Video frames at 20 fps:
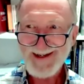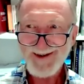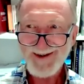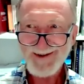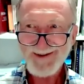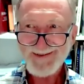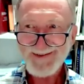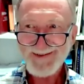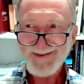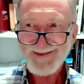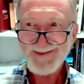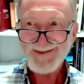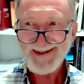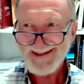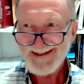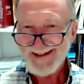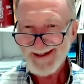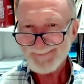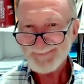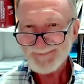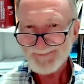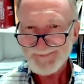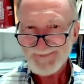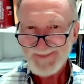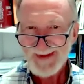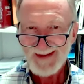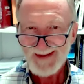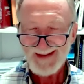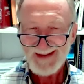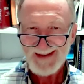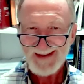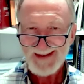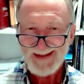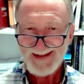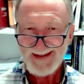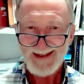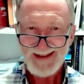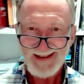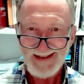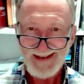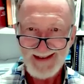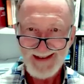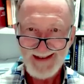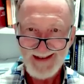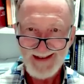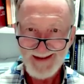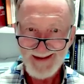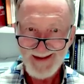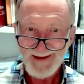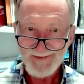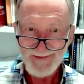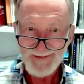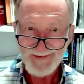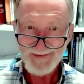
on the in the